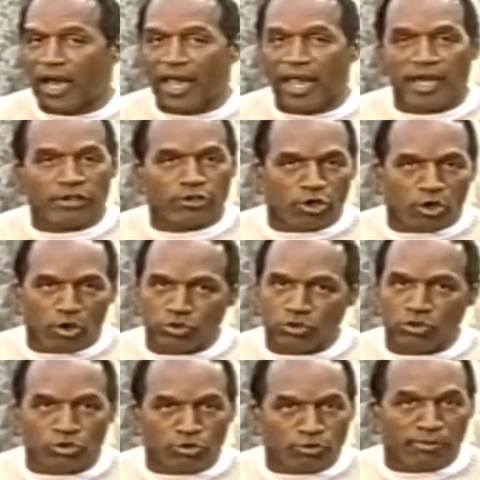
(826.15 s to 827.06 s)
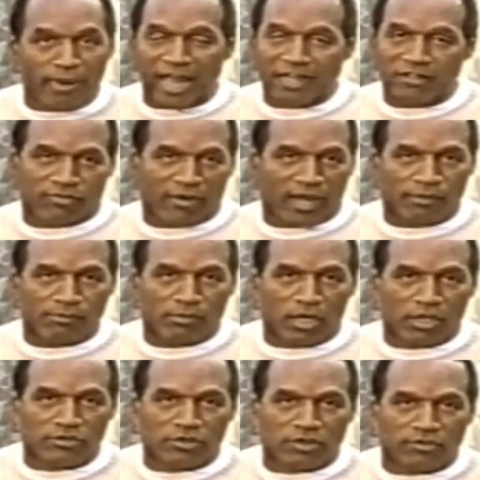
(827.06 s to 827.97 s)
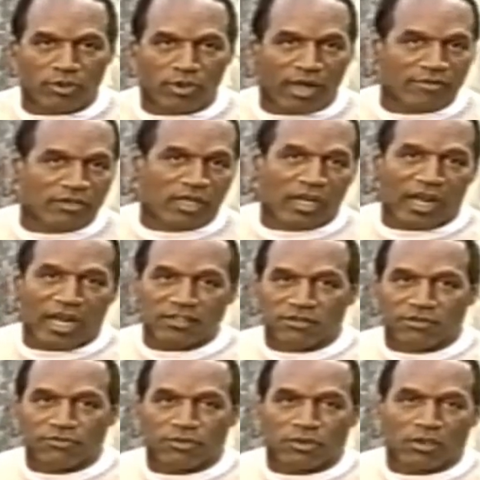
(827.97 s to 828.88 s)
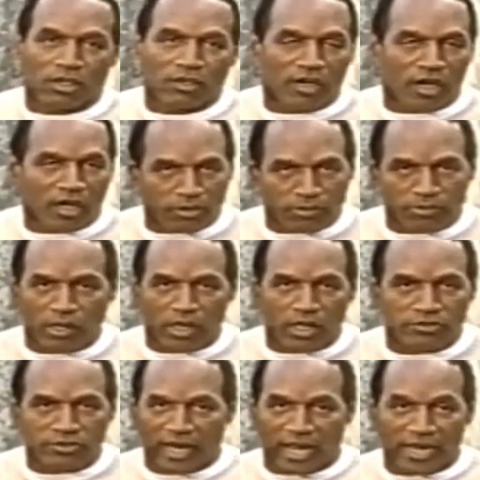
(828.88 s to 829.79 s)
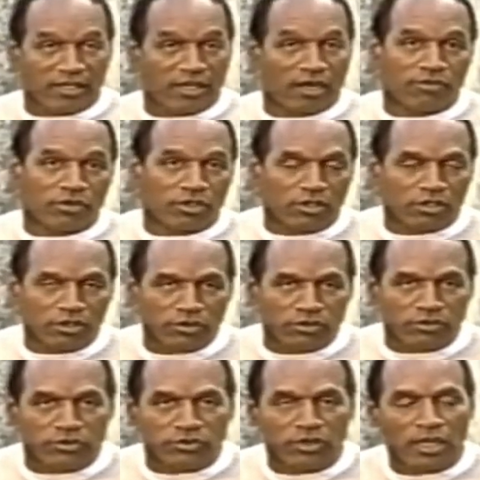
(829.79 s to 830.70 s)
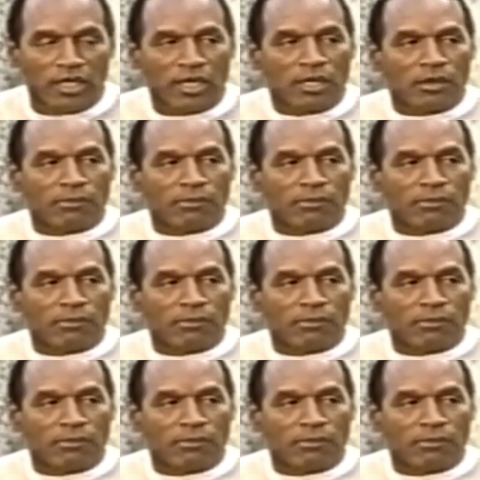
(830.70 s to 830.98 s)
I had no new MaxFly balls, even though I have a closet full of other balls that I'd never used.